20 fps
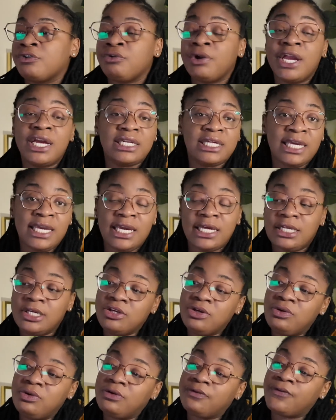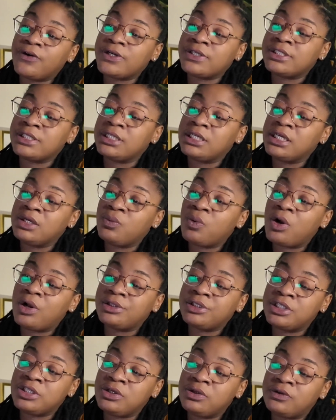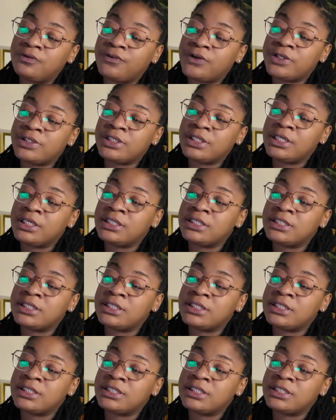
Grand Canyon University, Walden University,